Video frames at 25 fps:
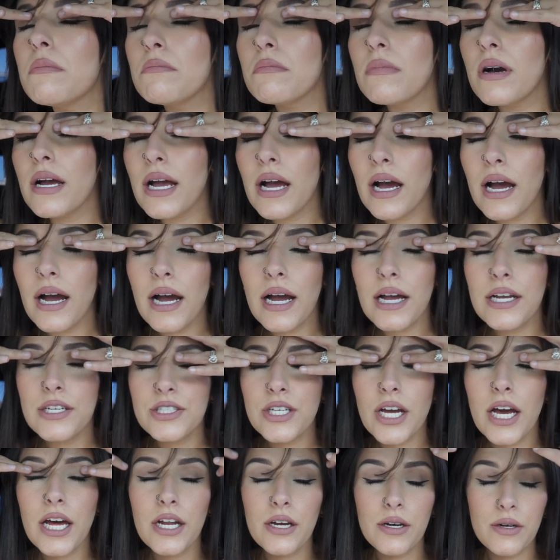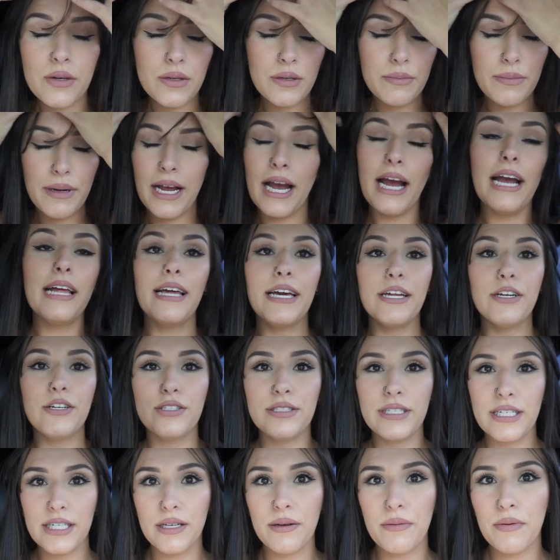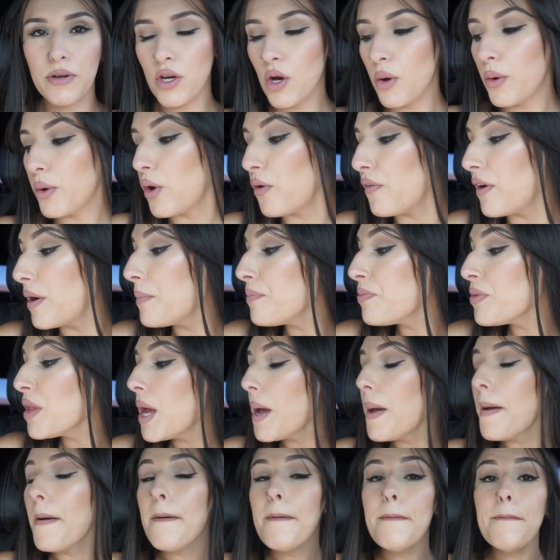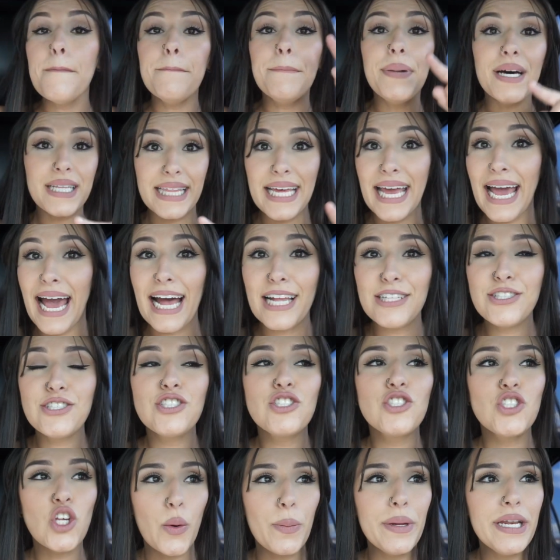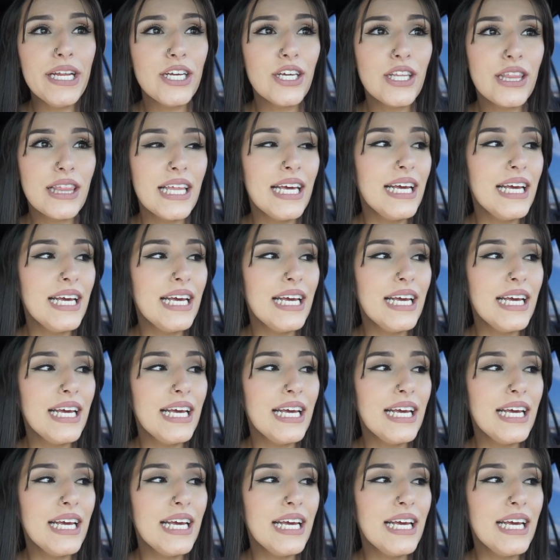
my eyeshadow, my eyeliner was like going over. But they had so many good